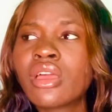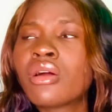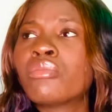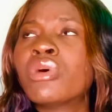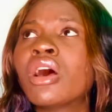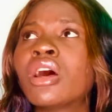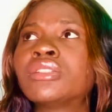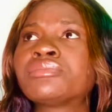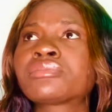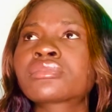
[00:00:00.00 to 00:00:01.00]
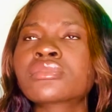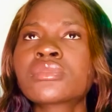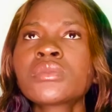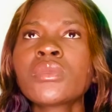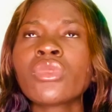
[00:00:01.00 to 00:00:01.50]
But
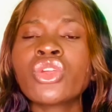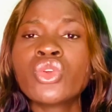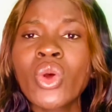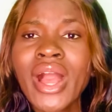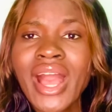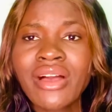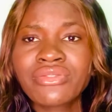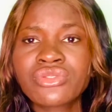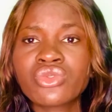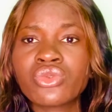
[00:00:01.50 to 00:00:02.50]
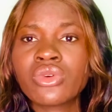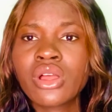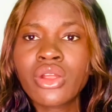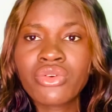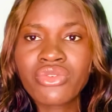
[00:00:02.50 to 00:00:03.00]
you have to
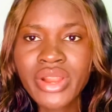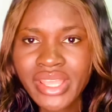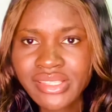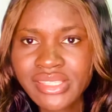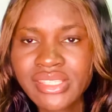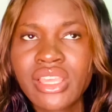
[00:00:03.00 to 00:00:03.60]
rest.